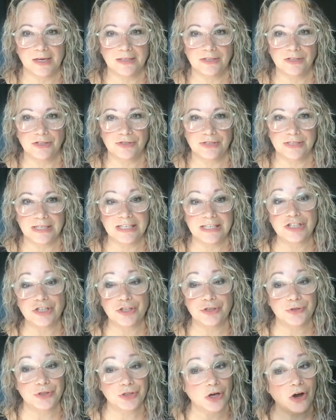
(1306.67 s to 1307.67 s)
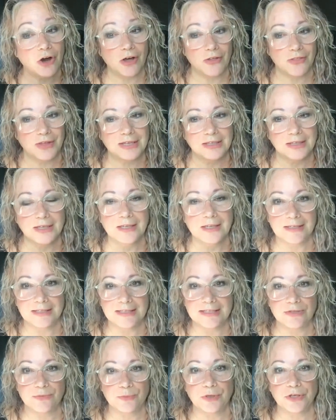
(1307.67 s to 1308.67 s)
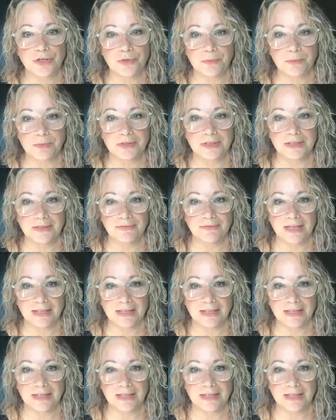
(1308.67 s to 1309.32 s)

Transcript: and you said in Utah that this is where you believe